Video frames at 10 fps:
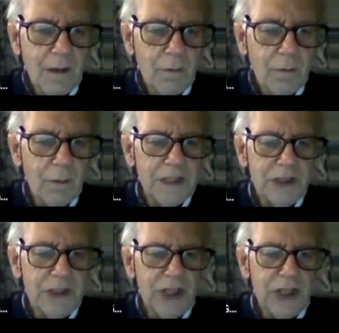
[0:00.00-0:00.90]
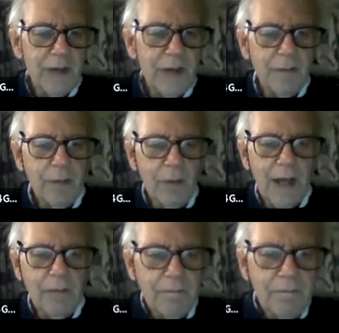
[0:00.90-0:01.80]
What's a G-whip?
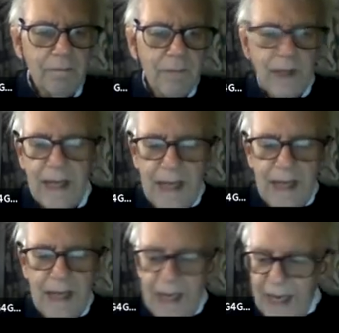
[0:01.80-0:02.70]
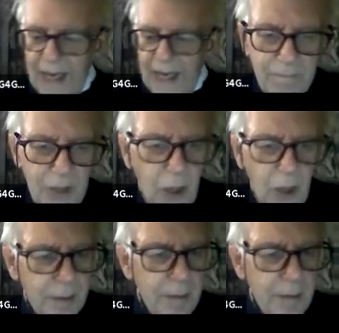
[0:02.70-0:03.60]
Well, it's a
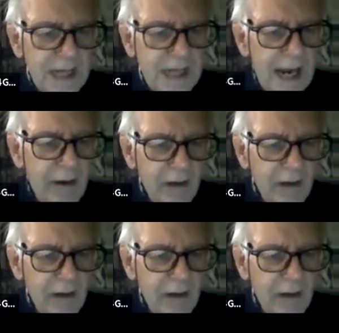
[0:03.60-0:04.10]
compromise aerial.